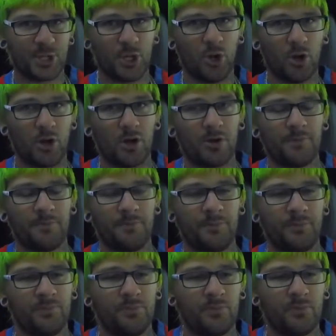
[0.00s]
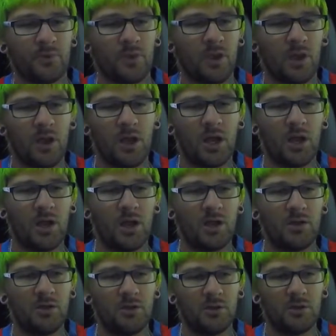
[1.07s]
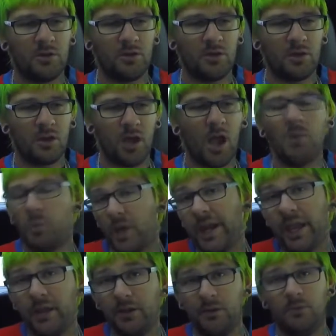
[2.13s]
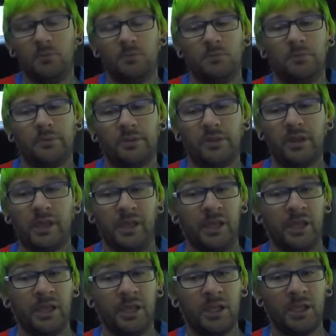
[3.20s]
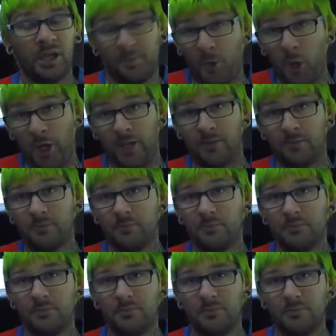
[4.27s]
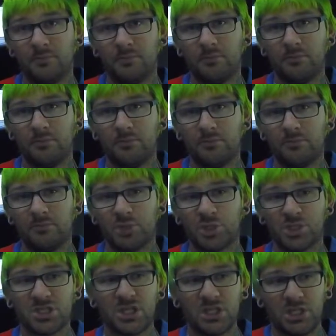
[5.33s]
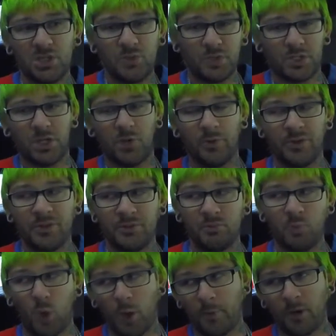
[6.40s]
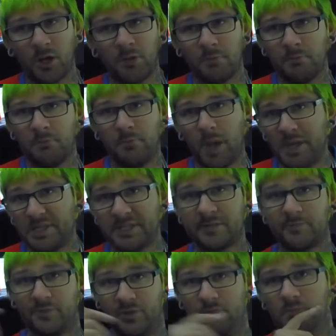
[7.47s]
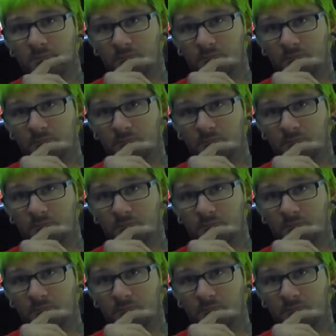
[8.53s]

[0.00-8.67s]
car, I went in and I bought it. Just like you would go in Walmart and buy something.